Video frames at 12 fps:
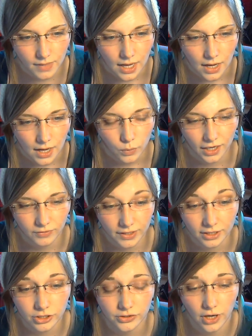What kind of
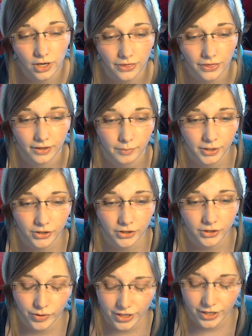English is taught there? American or
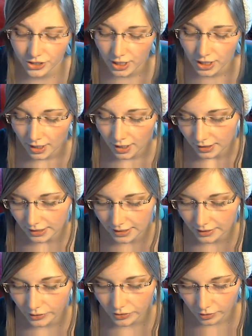British?
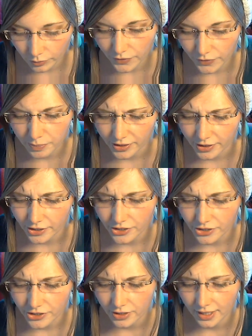You start with
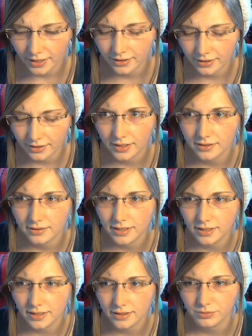British, and it
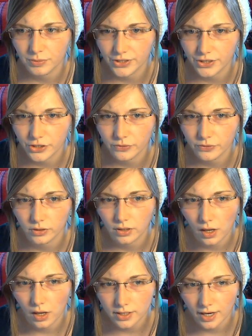sticks with British for a
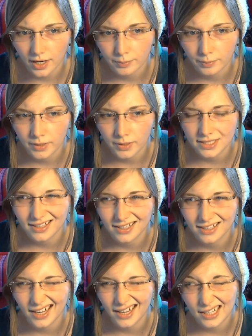long time until
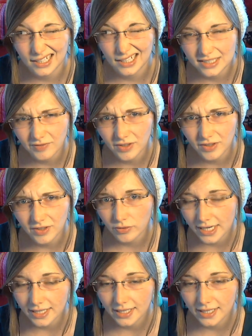like 7th
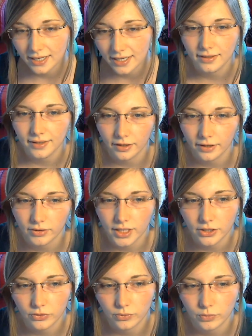grade, and then in 8th grade
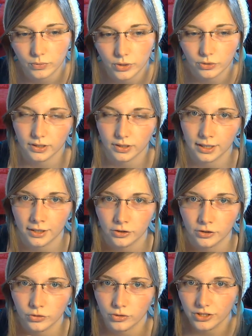you do a little
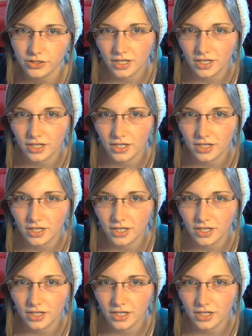course